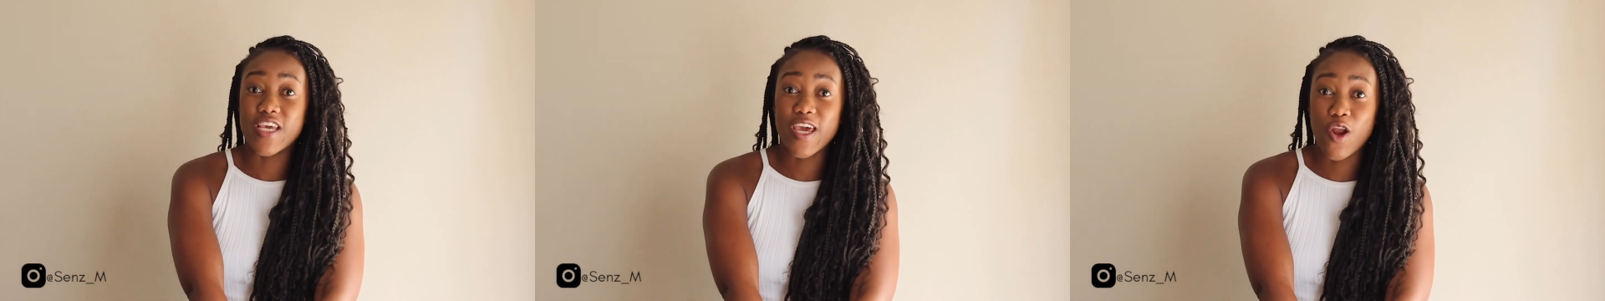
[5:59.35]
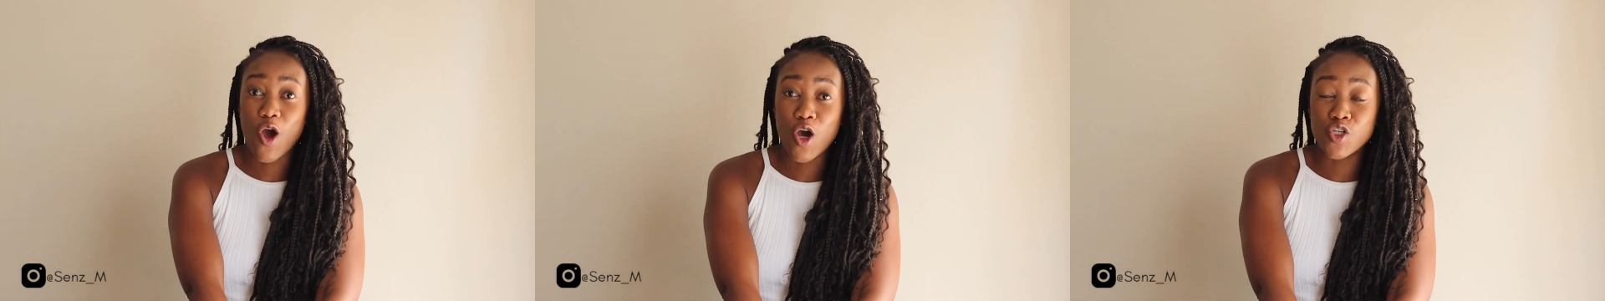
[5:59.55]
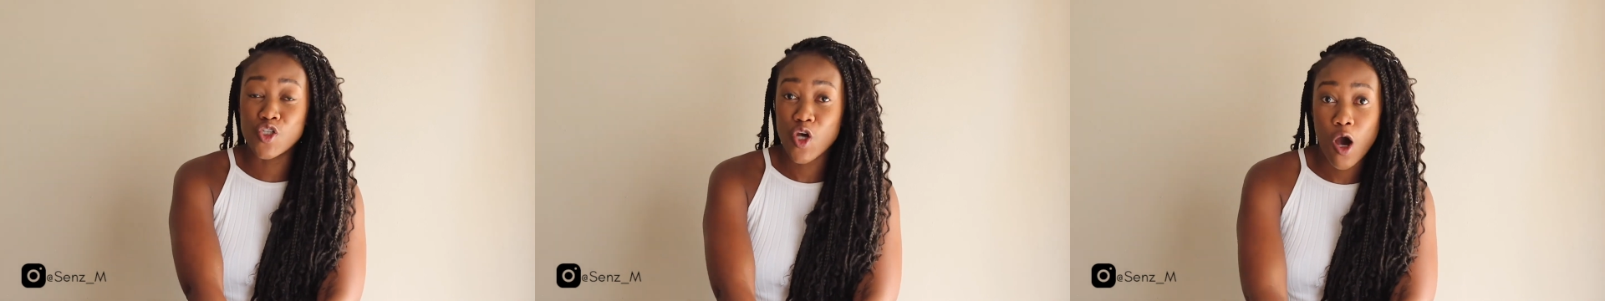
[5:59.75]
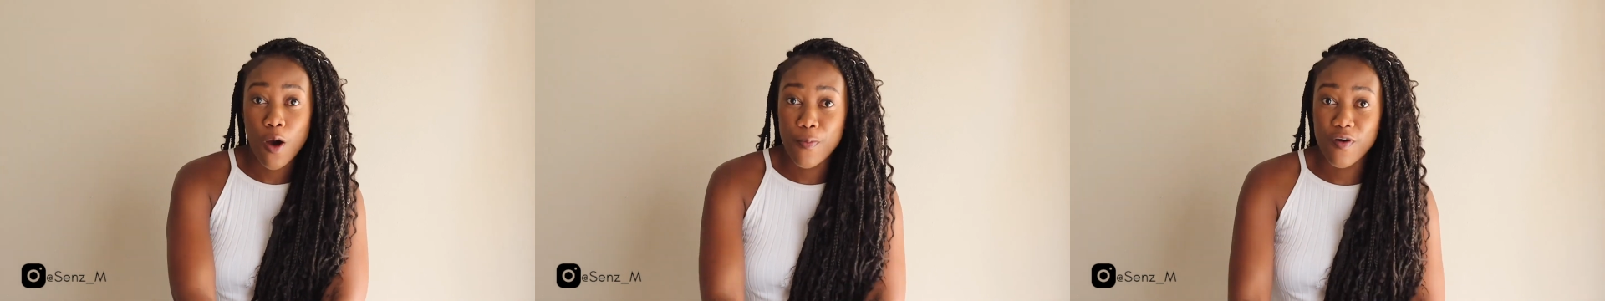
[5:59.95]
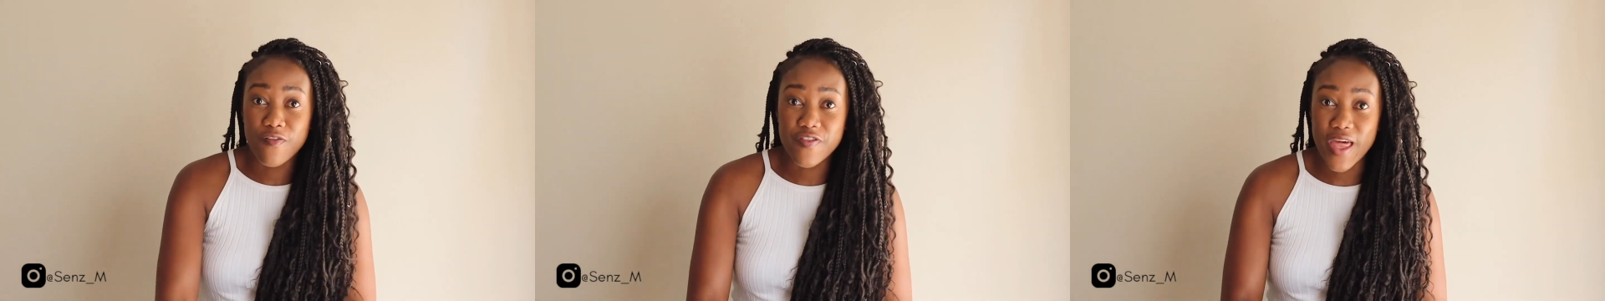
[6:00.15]
get on
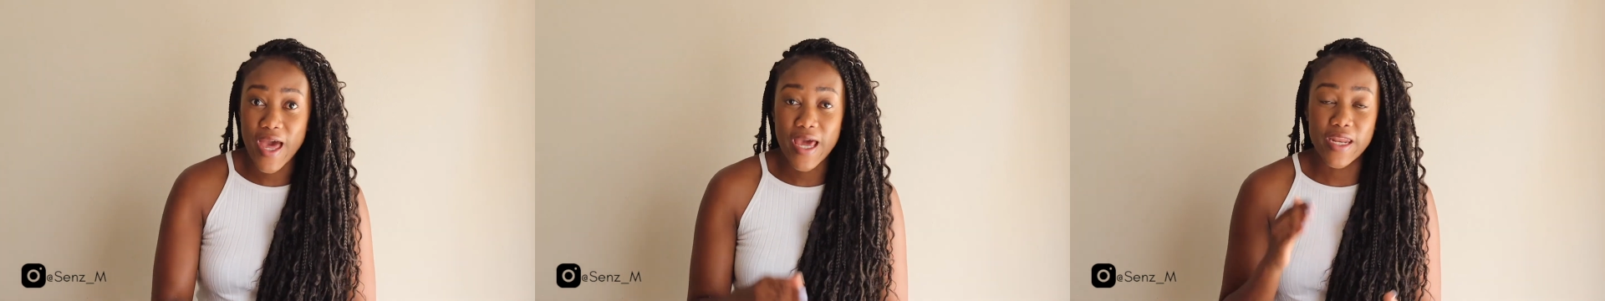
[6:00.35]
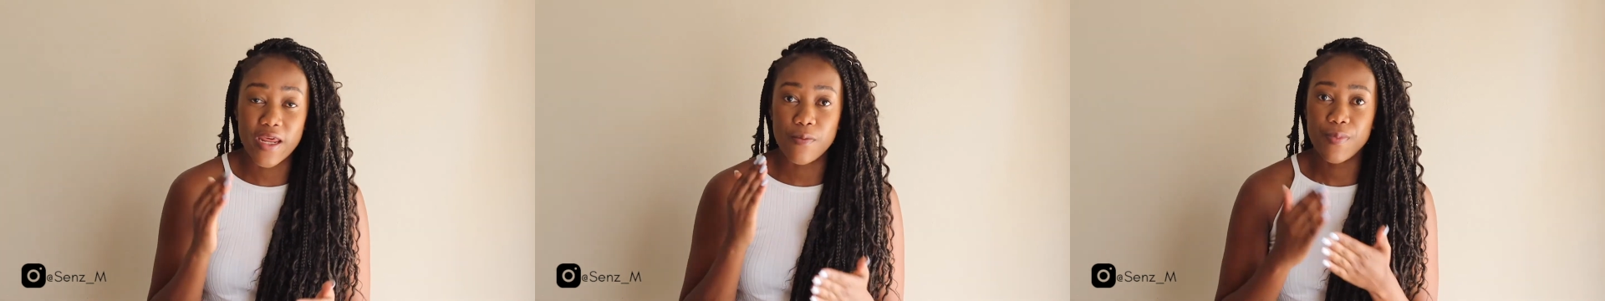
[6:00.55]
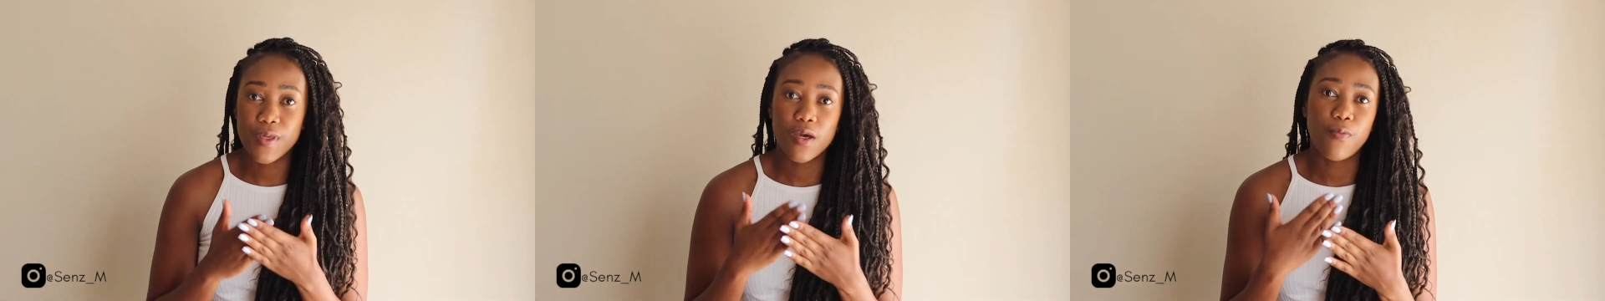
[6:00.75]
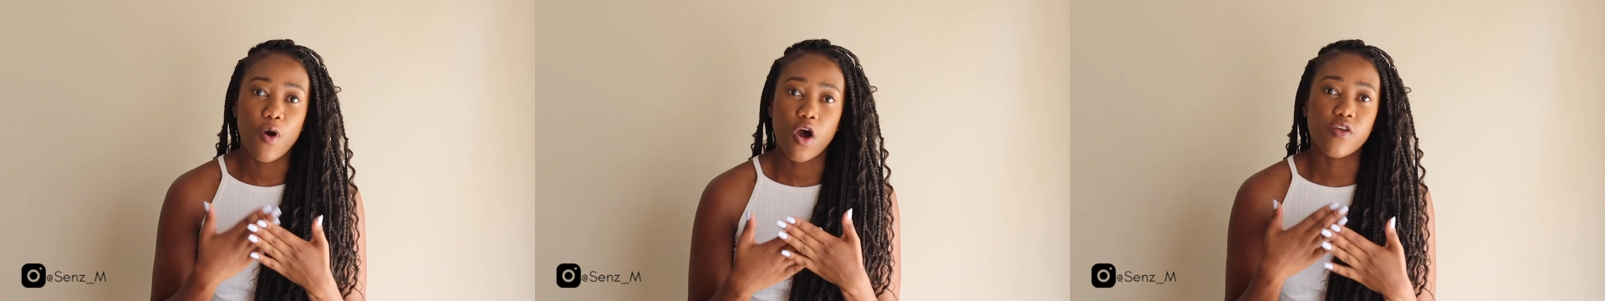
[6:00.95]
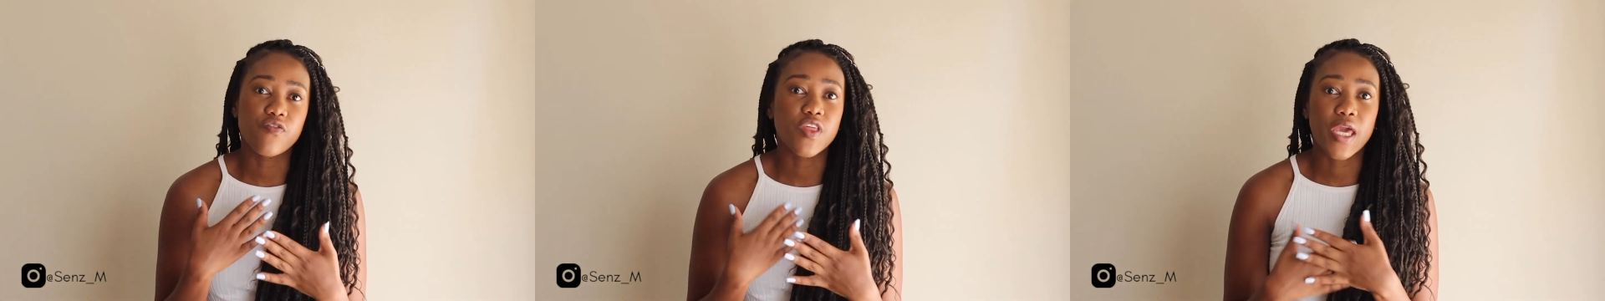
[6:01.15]
top of that and be a
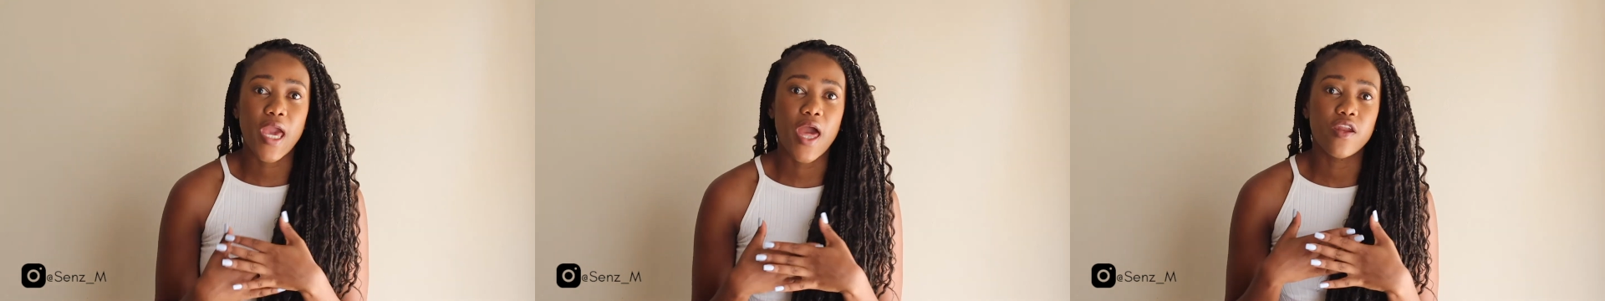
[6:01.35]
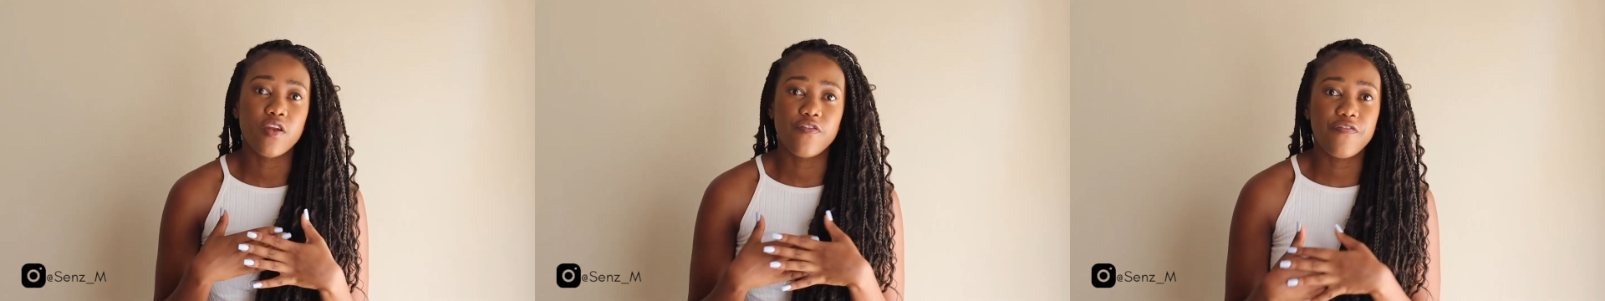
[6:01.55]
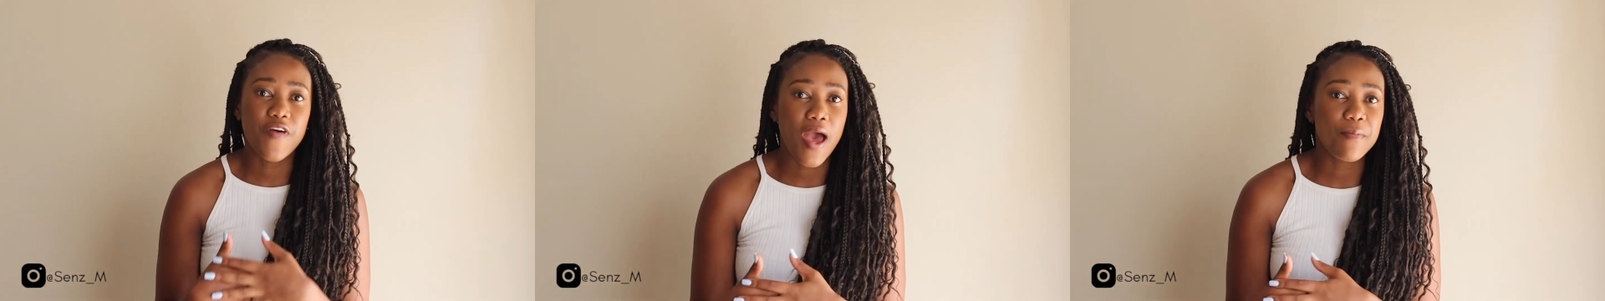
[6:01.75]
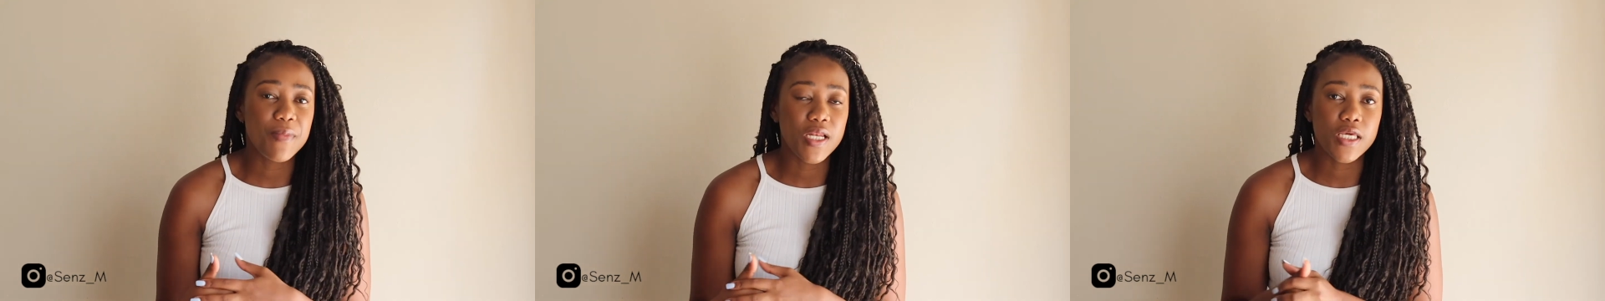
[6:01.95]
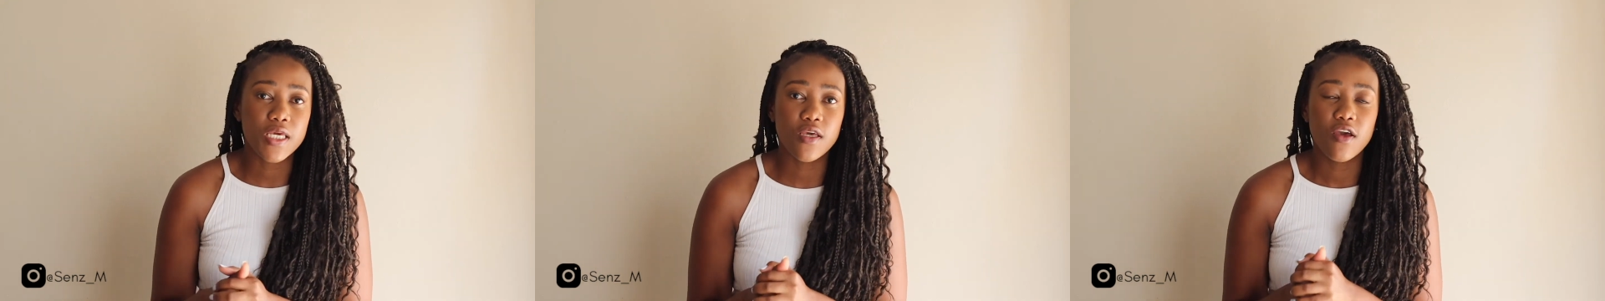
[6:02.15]
part of the Canon
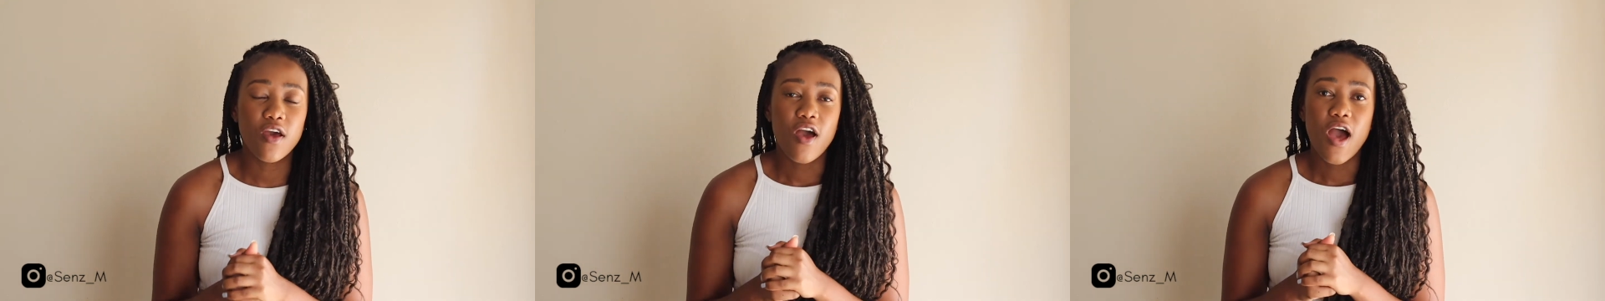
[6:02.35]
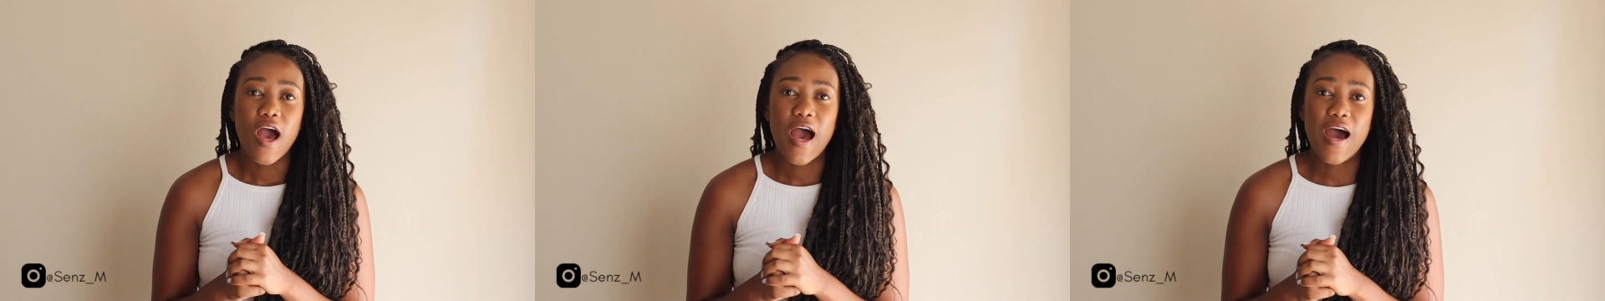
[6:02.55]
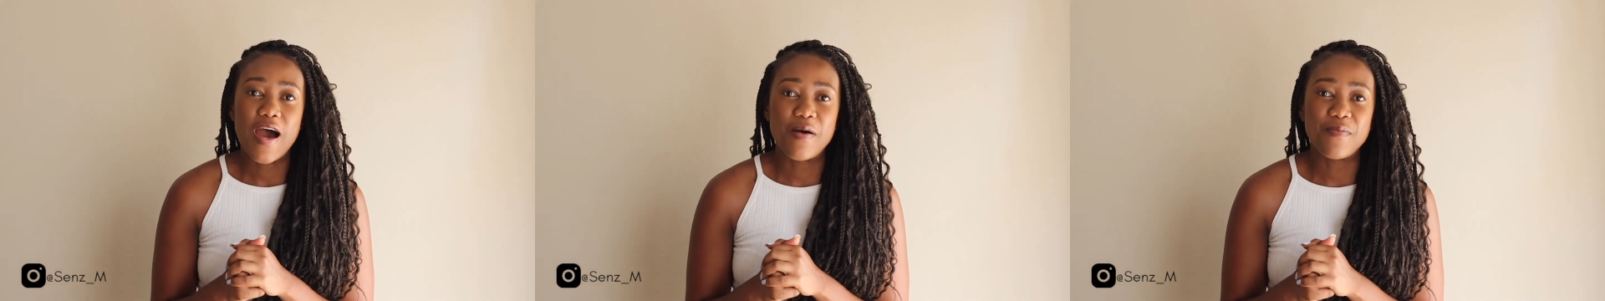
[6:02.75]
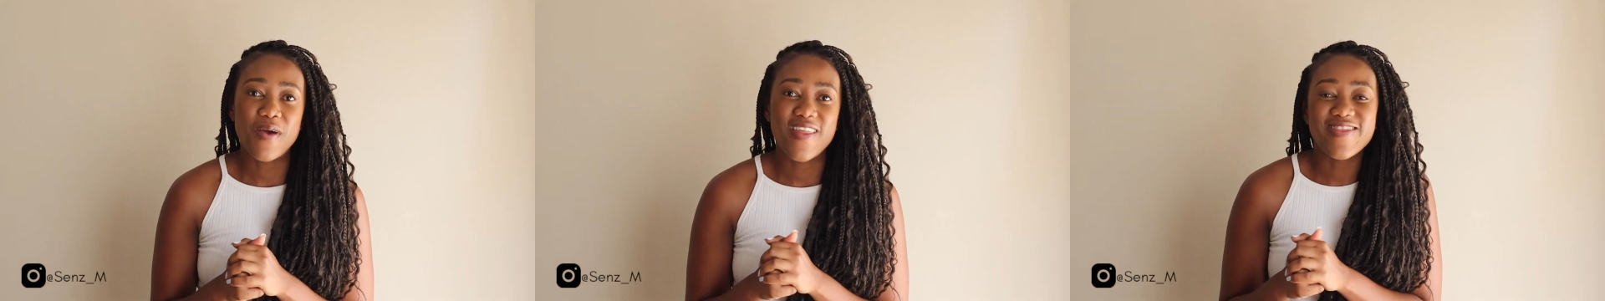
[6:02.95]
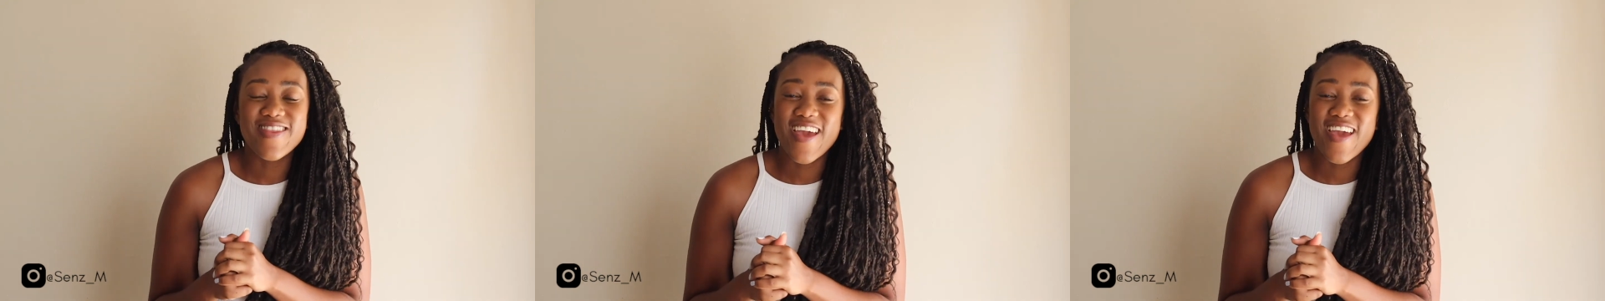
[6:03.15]
family. And